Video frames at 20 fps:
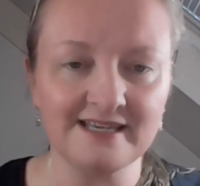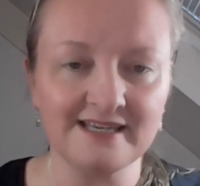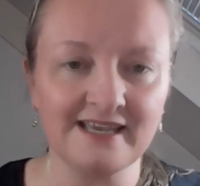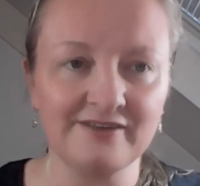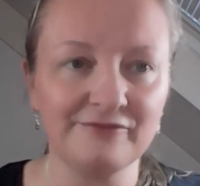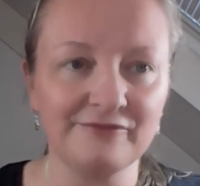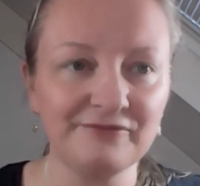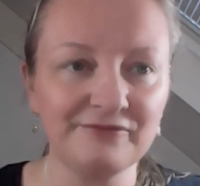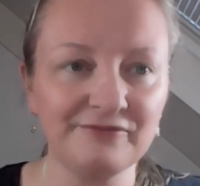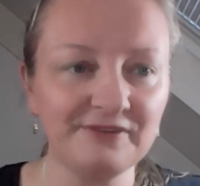
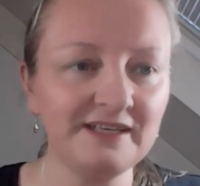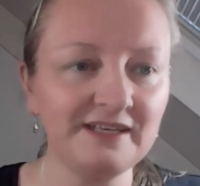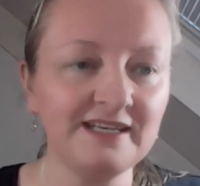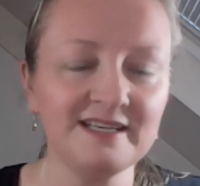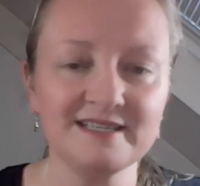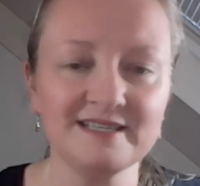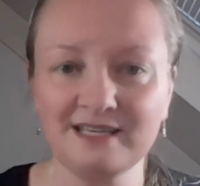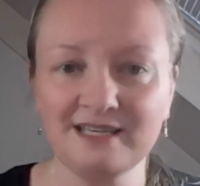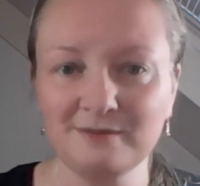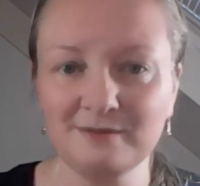And
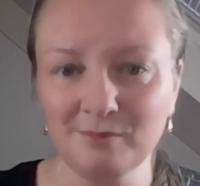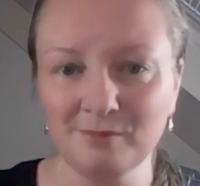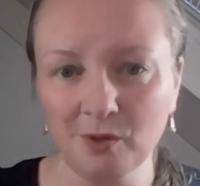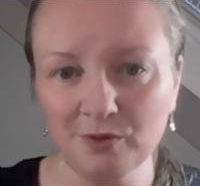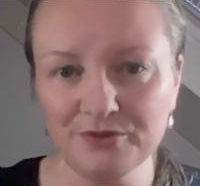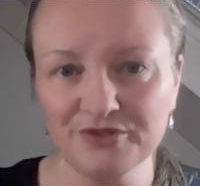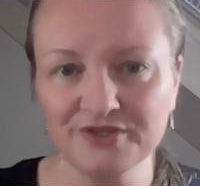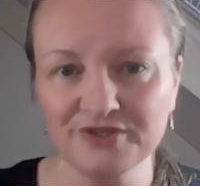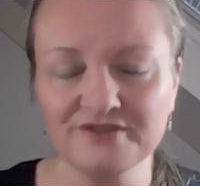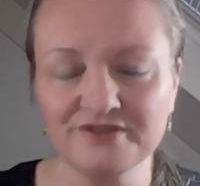feelings and
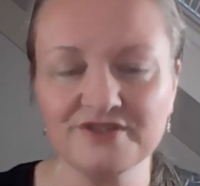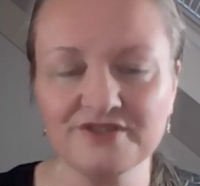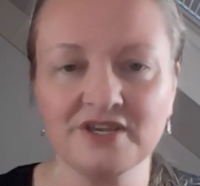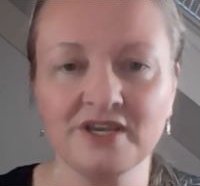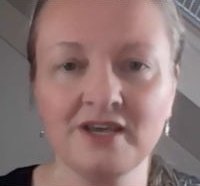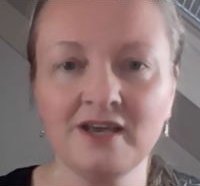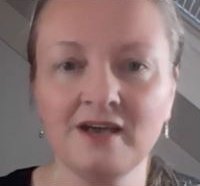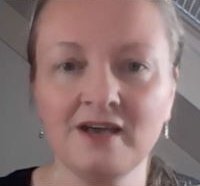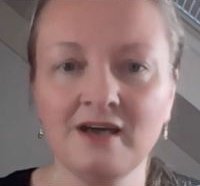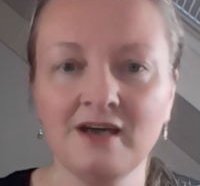emotions
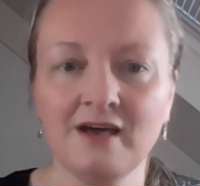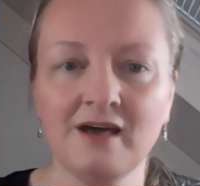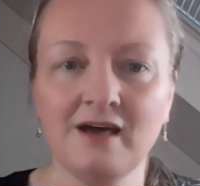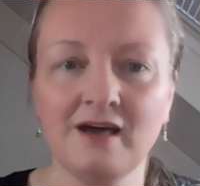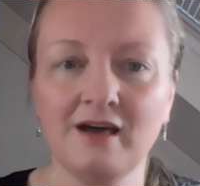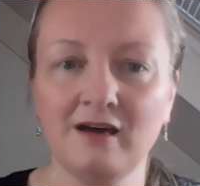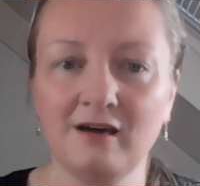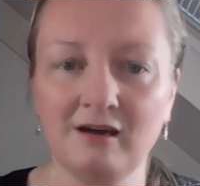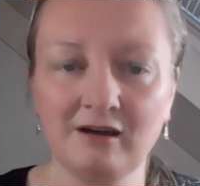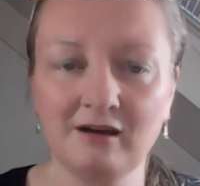
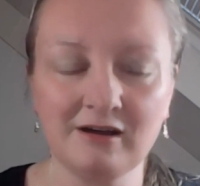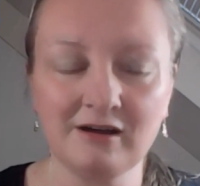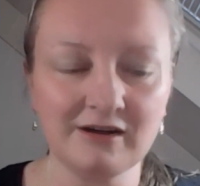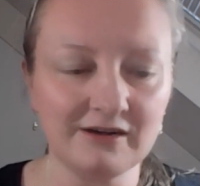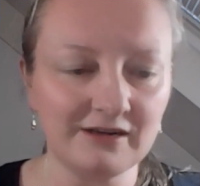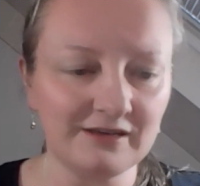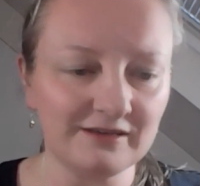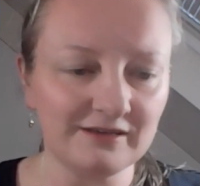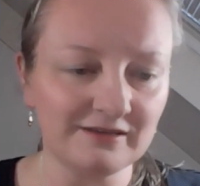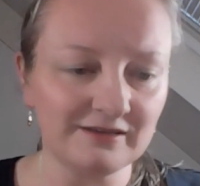
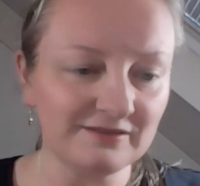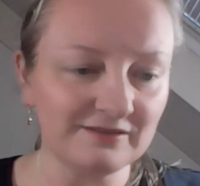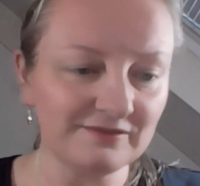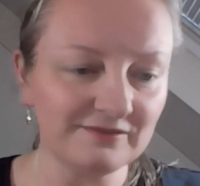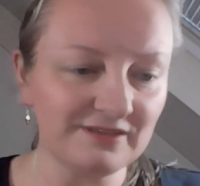are,